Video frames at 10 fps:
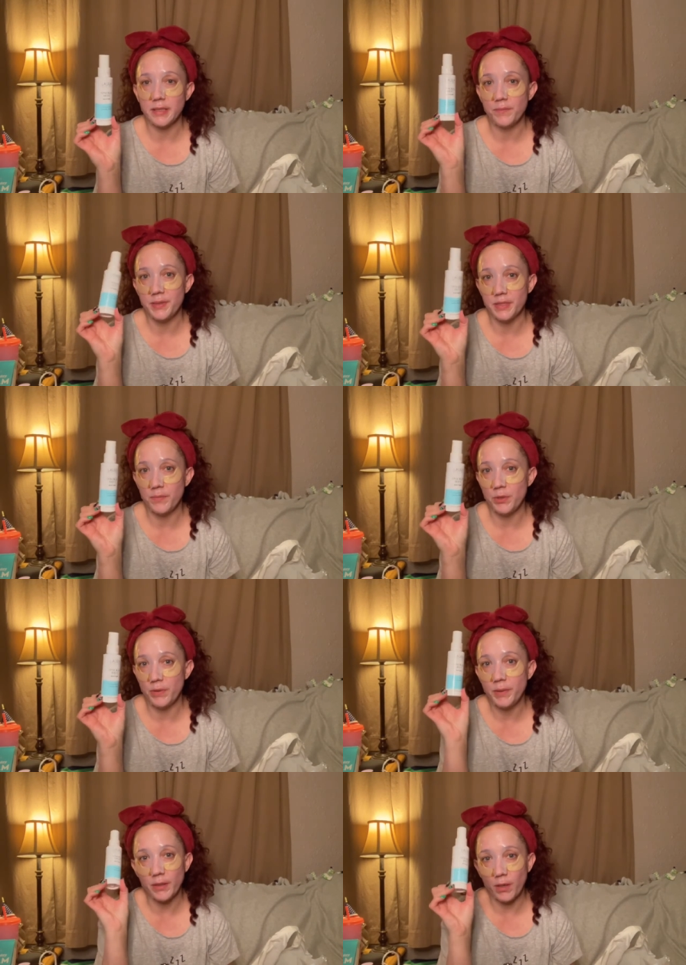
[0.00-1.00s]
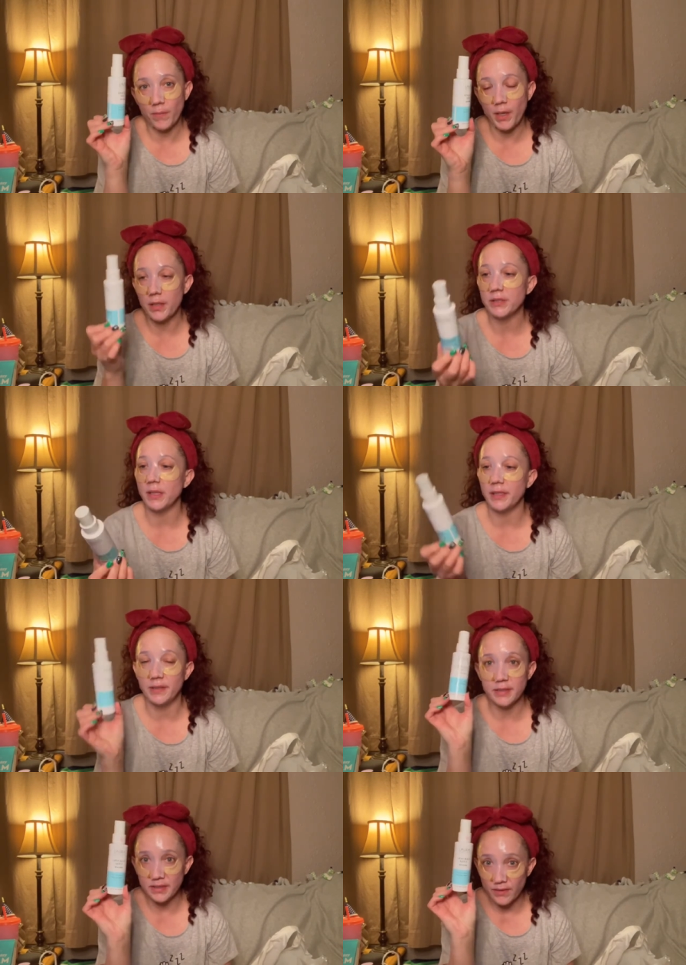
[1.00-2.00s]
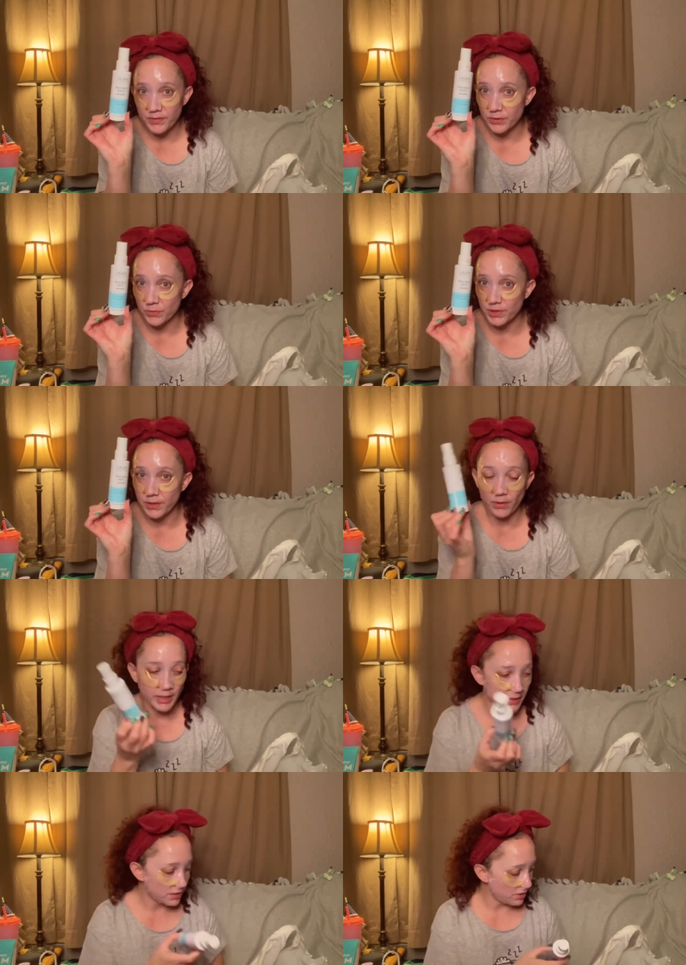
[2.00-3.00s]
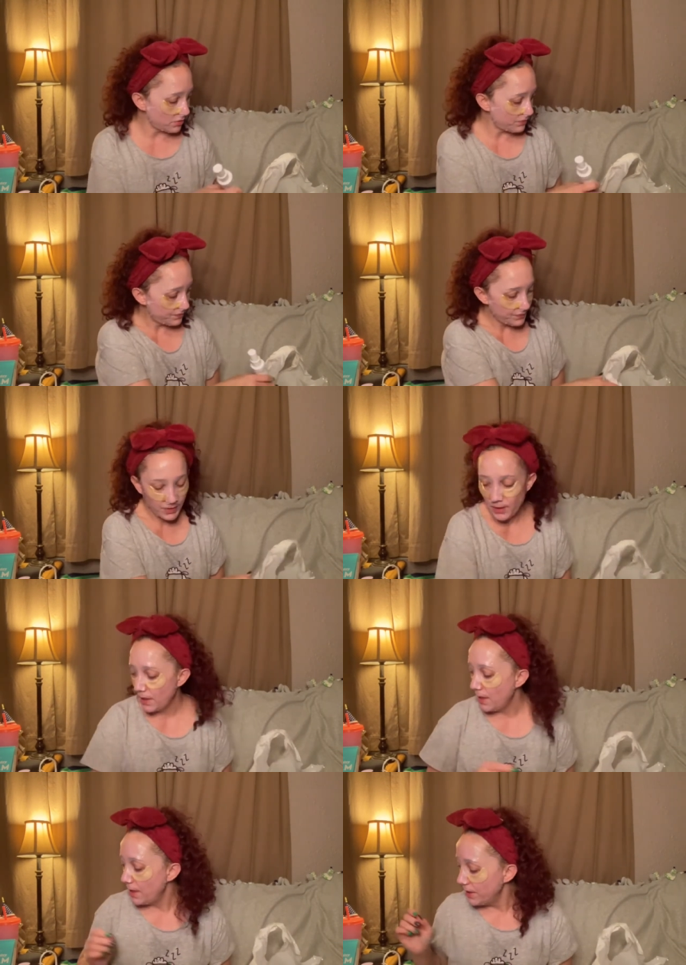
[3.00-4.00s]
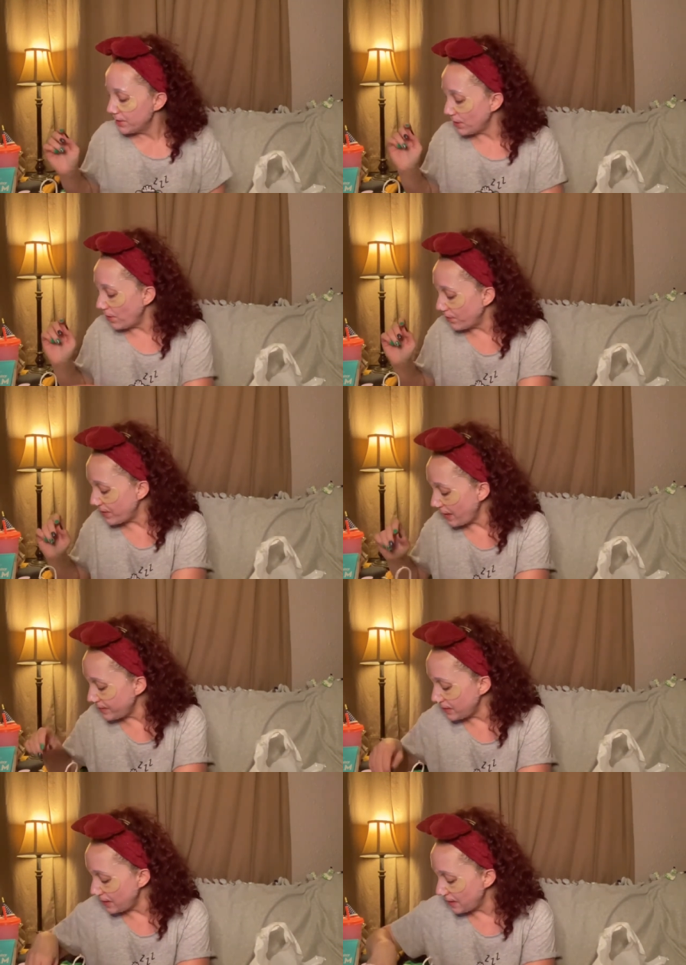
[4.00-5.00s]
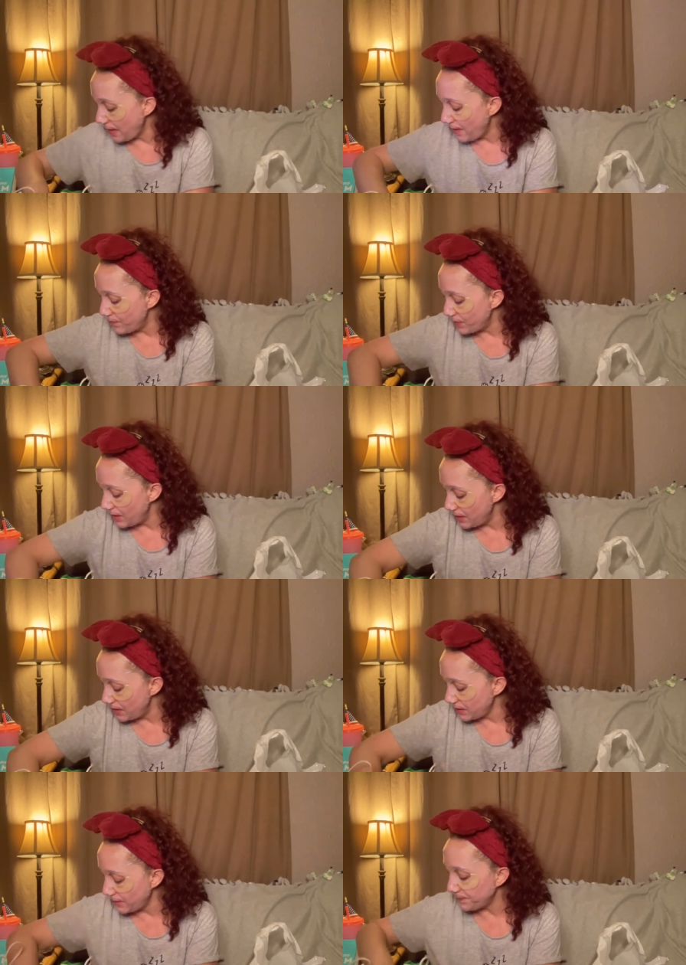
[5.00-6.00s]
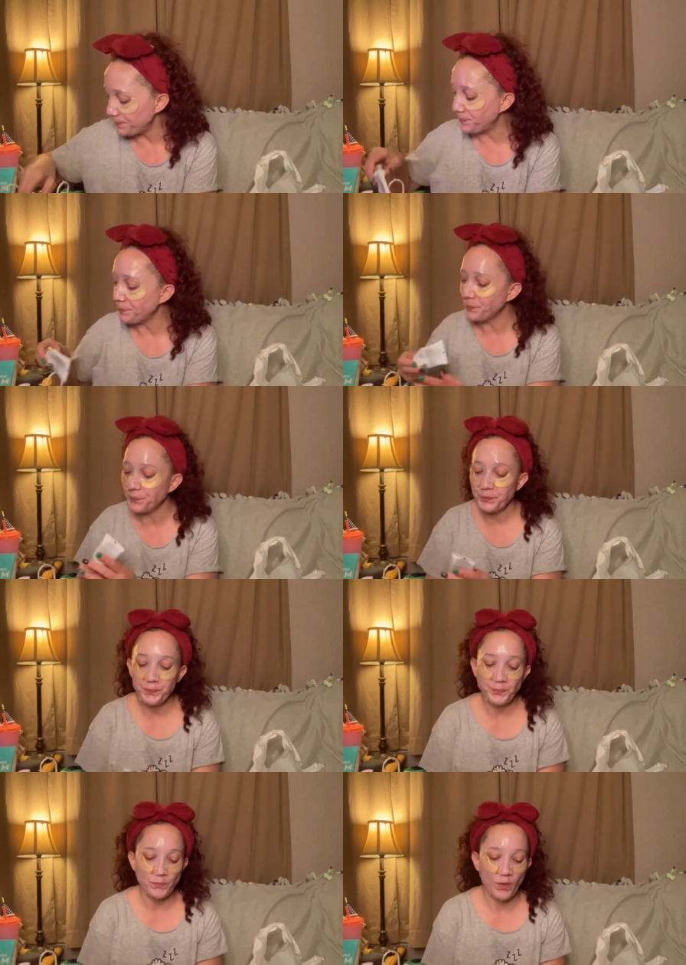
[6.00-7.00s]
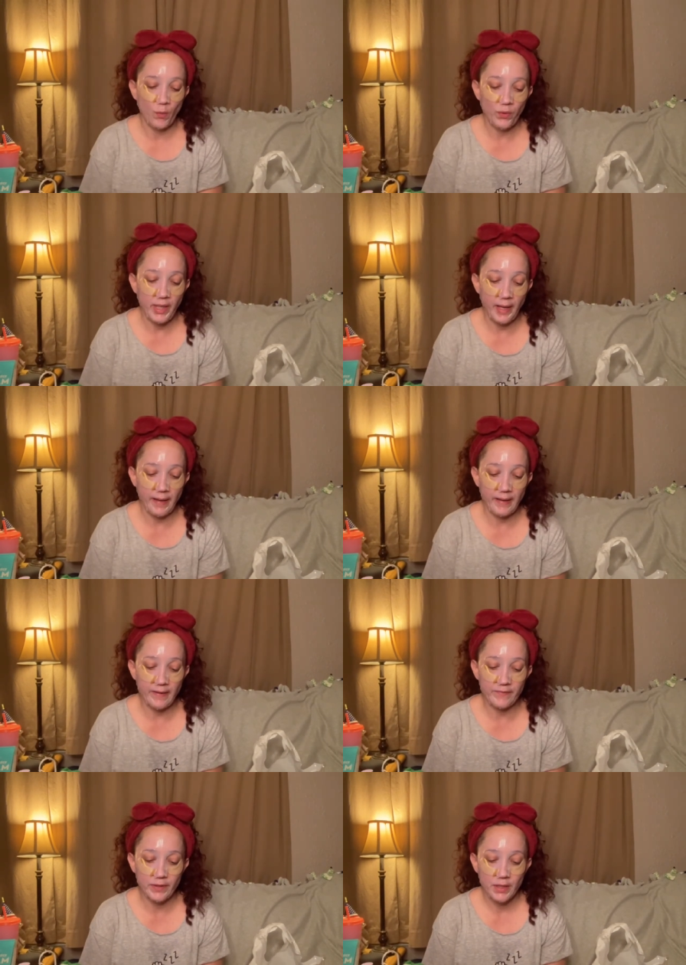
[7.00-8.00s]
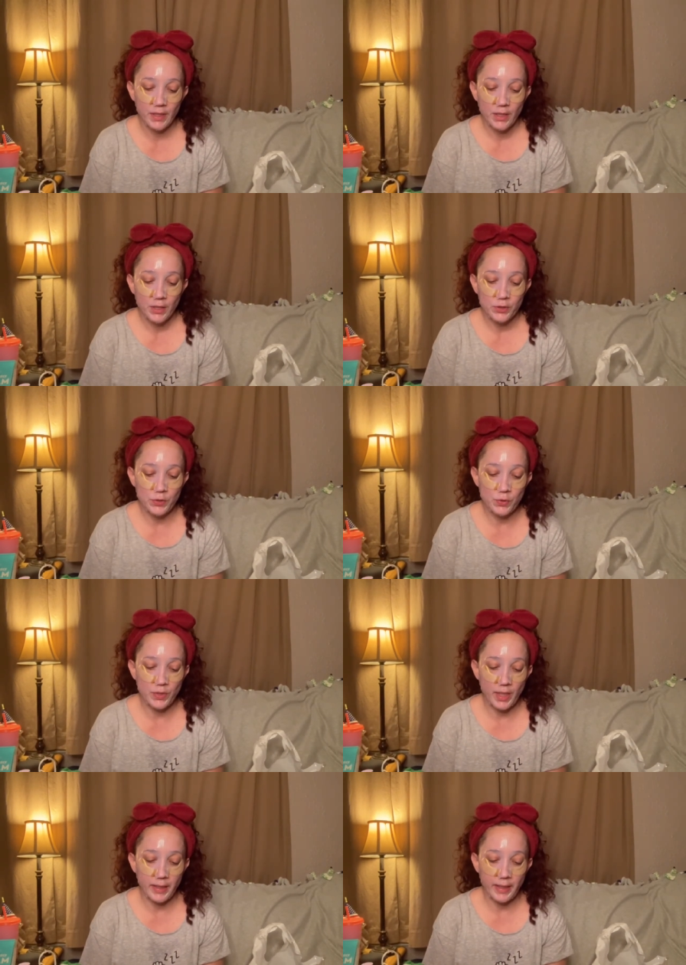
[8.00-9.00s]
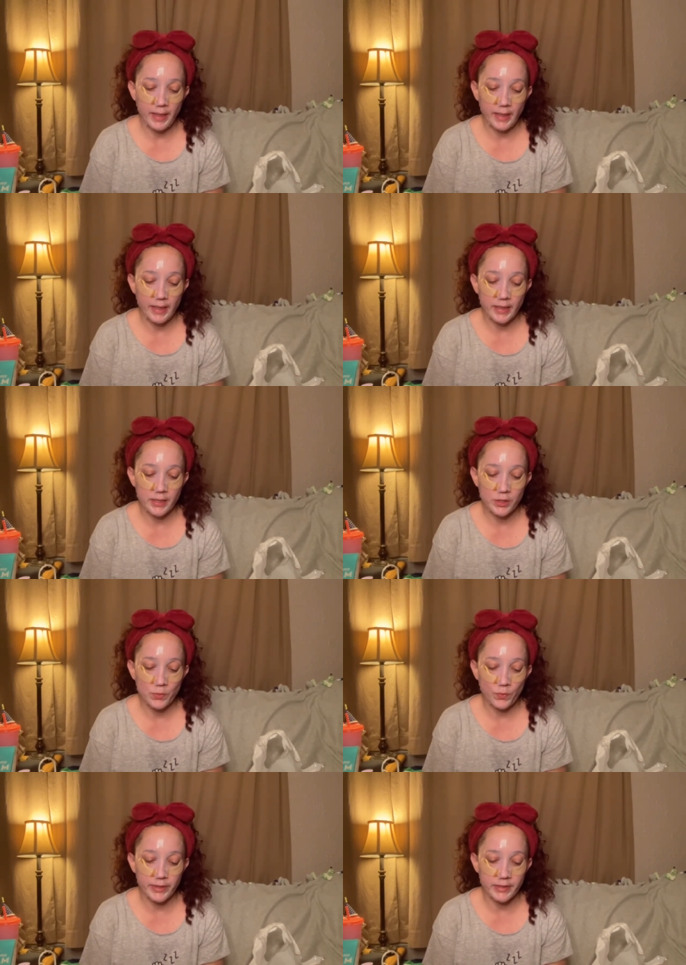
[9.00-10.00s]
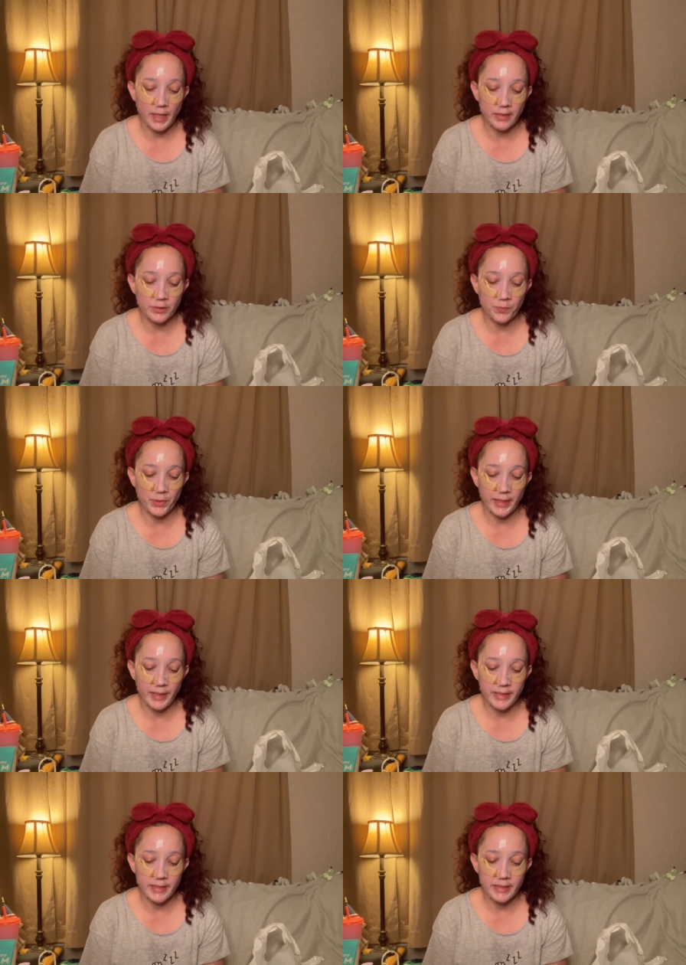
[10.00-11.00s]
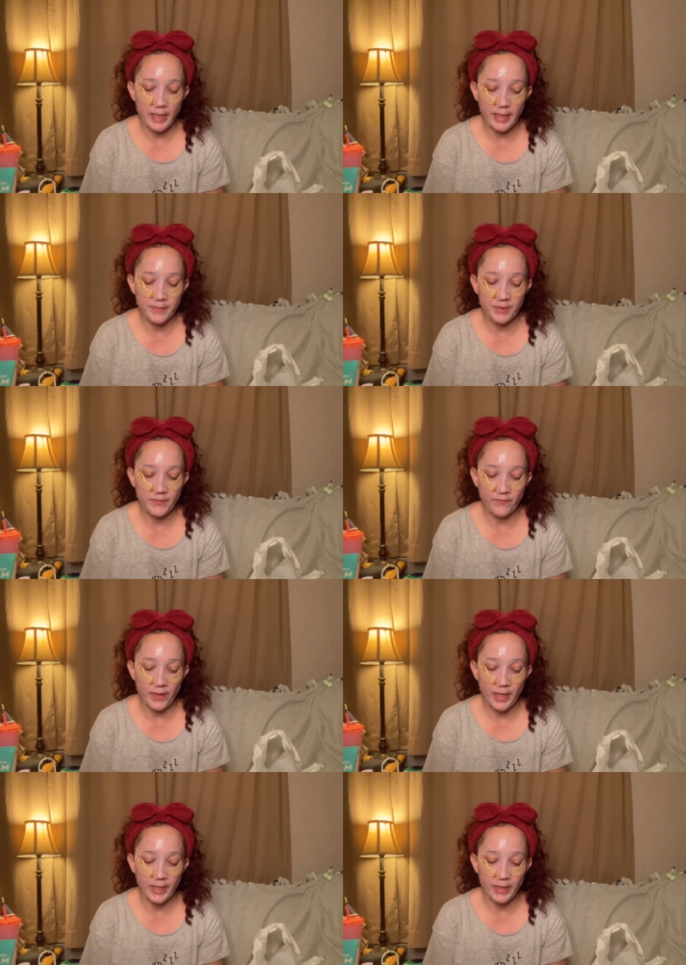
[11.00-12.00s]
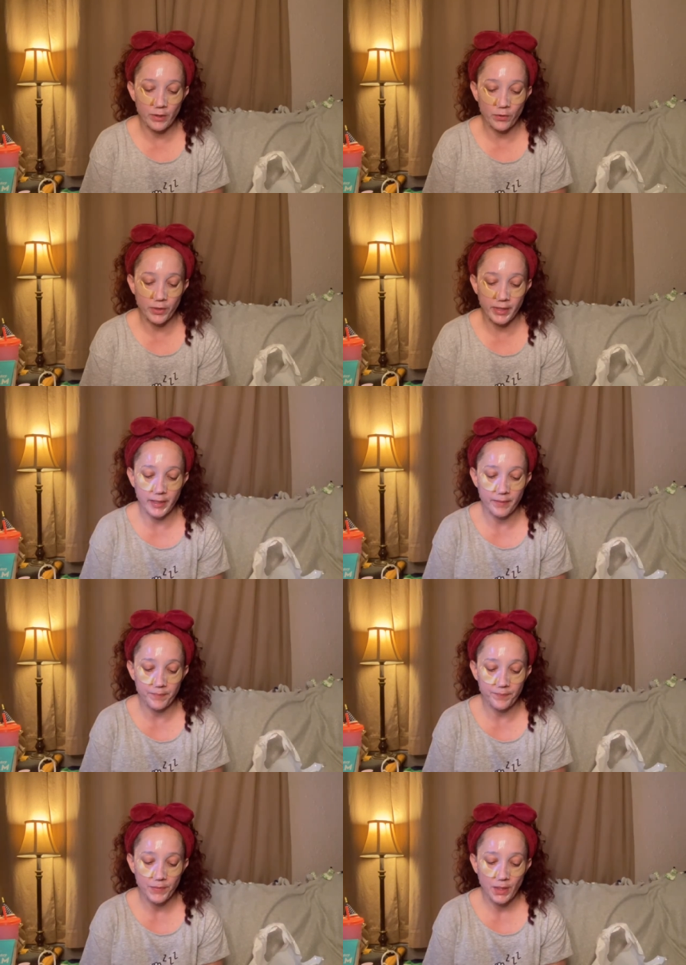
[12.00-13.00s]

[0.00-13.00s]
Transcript: in a Bizy Beauty PR box, and this stuff is really great too. So that's in the empties. We have Do Not Age with Dr. Brandt, Time Defying Cream